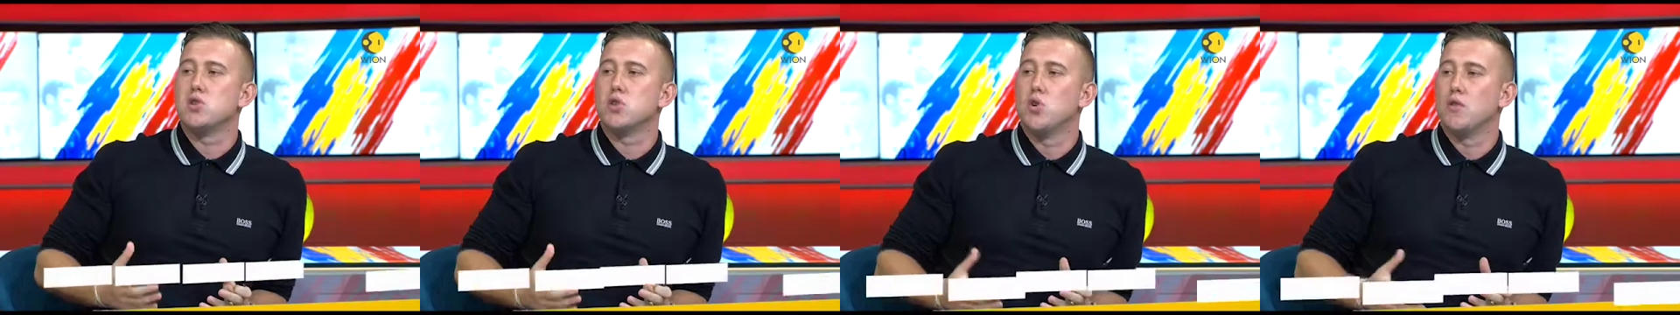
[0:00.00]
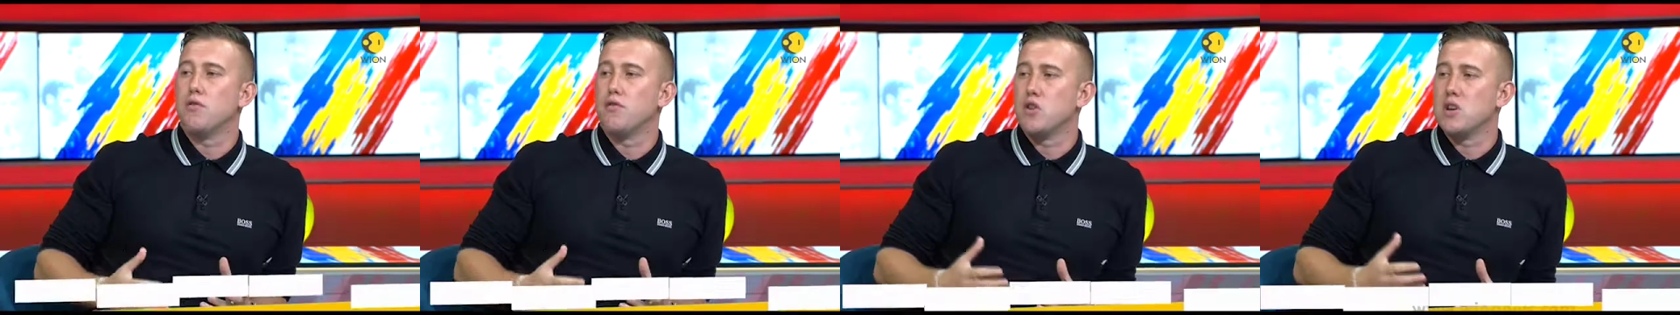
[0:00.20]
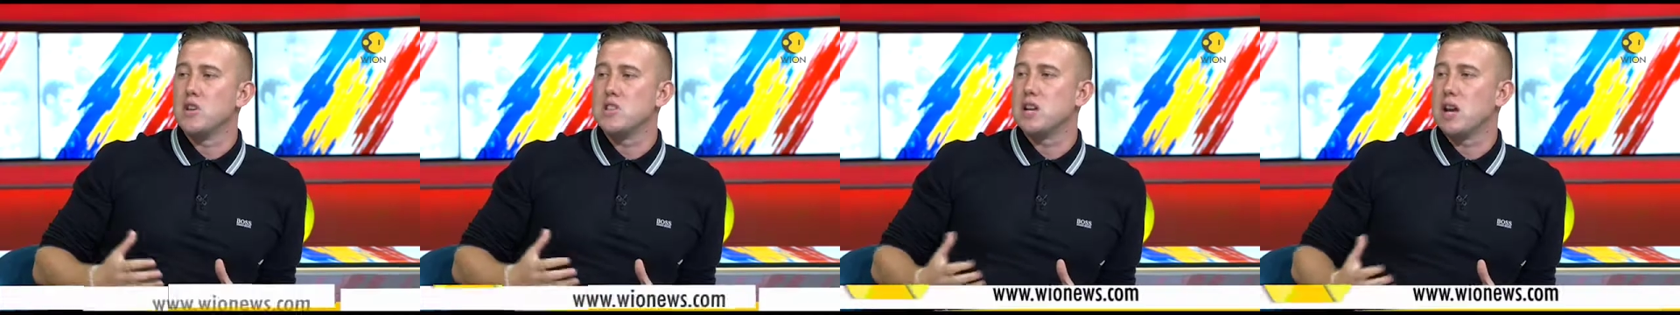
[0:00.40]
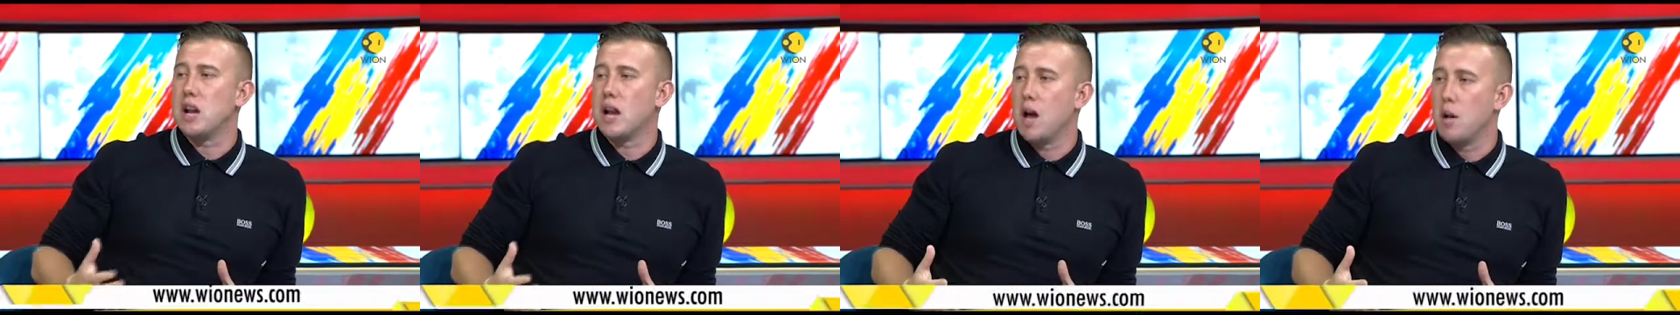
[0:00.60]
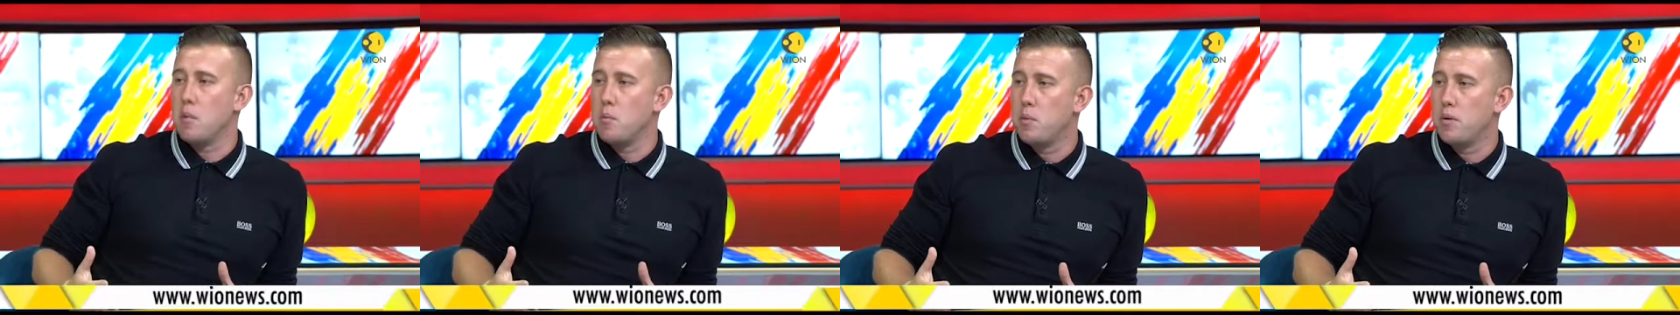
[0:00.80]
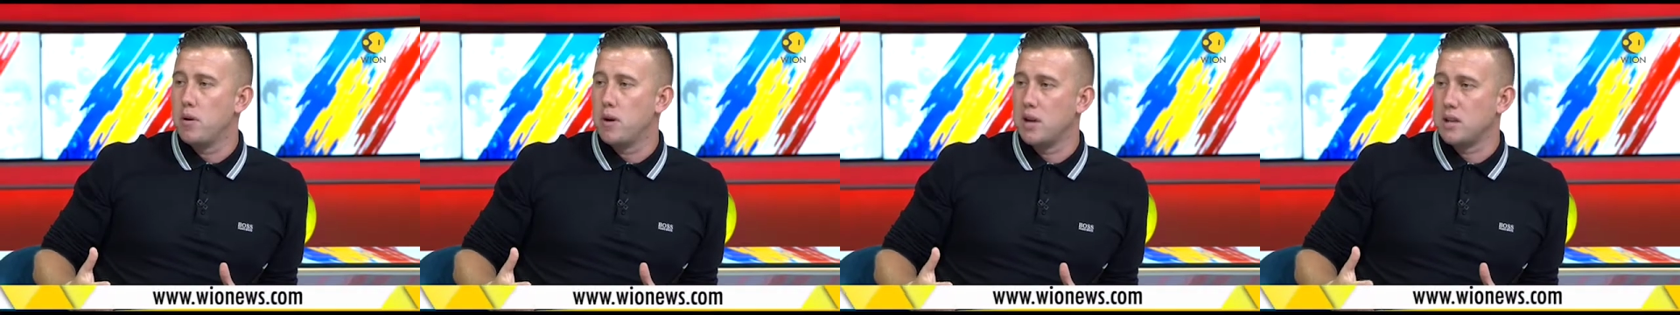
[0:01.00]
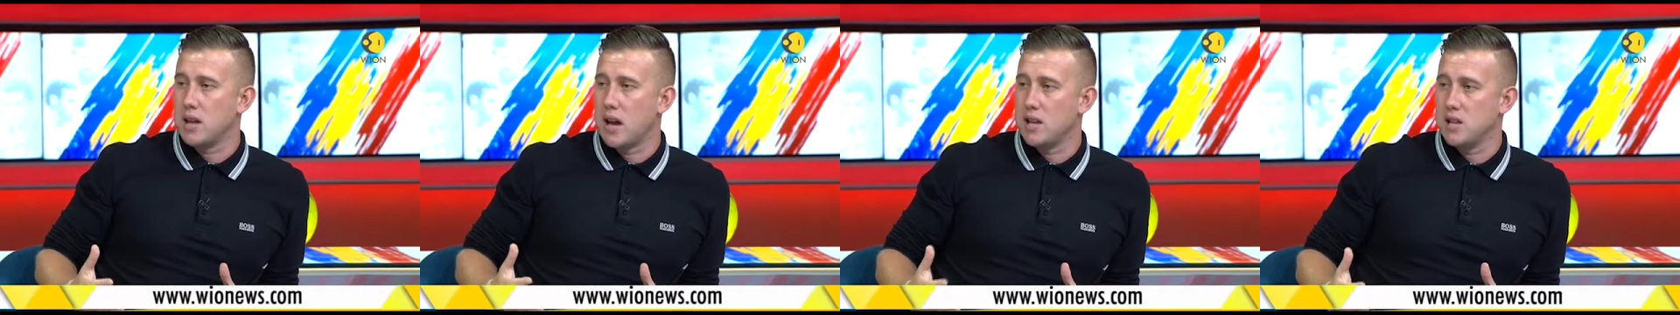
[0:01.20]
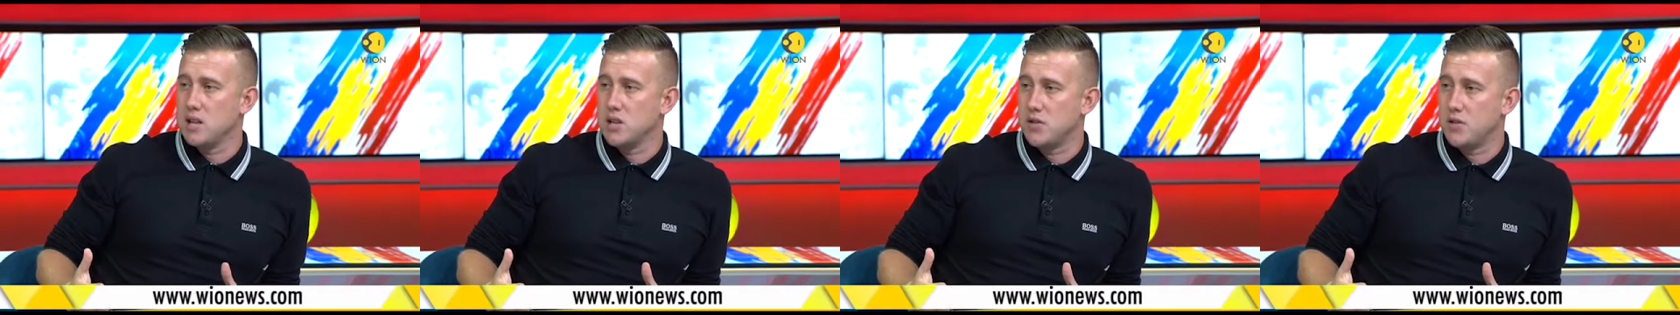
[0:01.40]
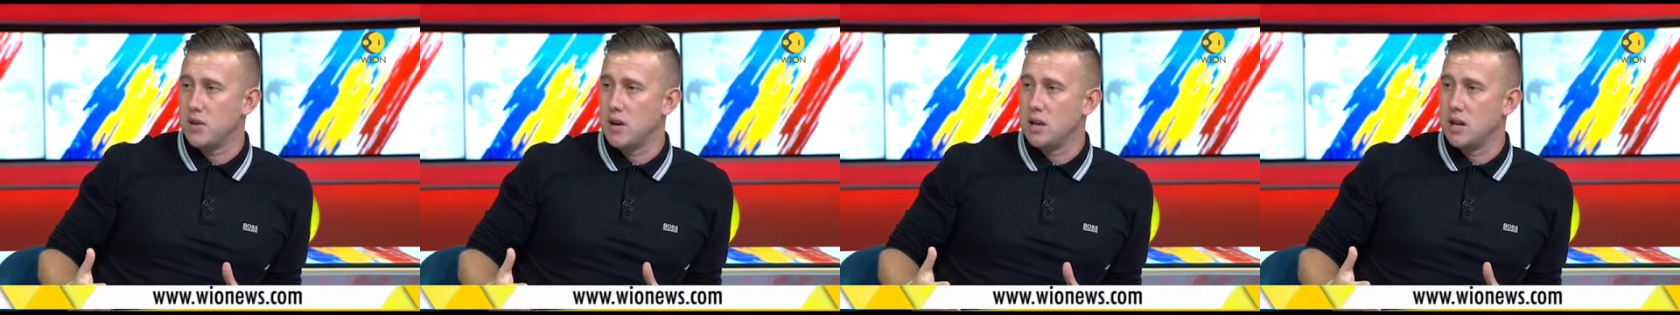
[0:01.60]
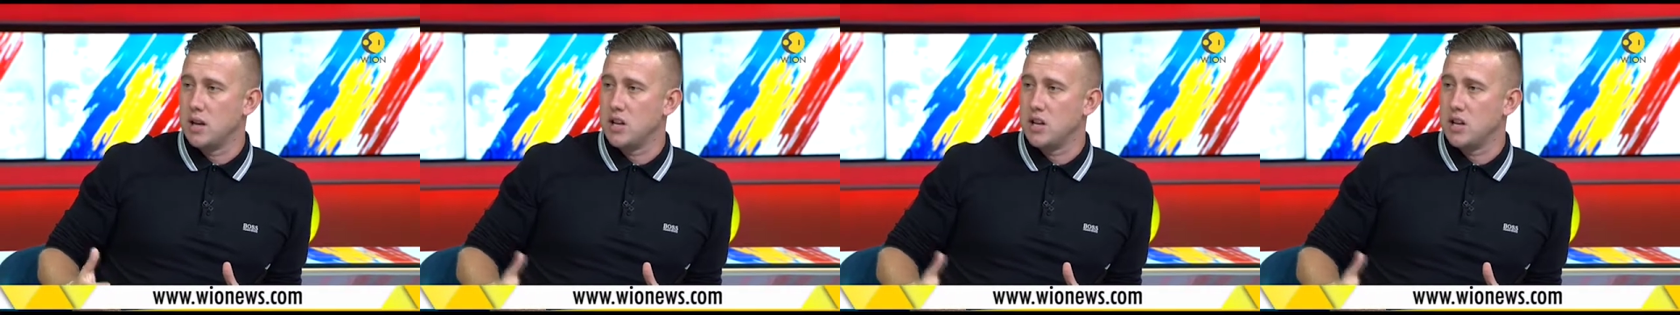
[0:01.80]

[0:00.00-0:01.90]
year for his club at Huddersfield,